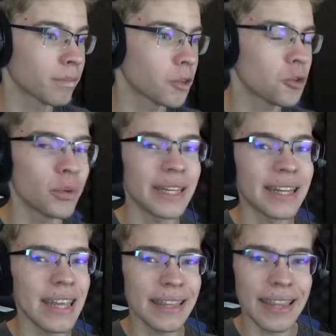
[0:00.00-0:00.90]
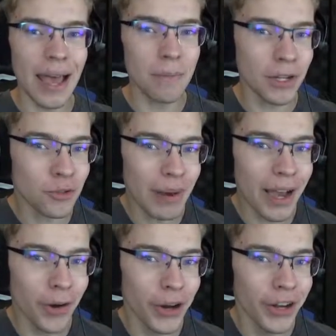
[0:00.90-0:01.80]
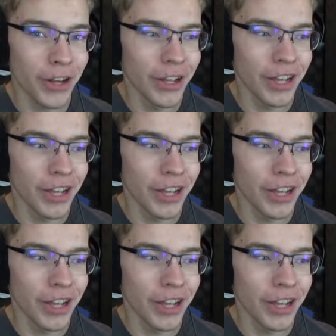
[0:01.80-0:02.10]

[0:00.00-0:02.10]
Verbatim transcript: Do we need that much power?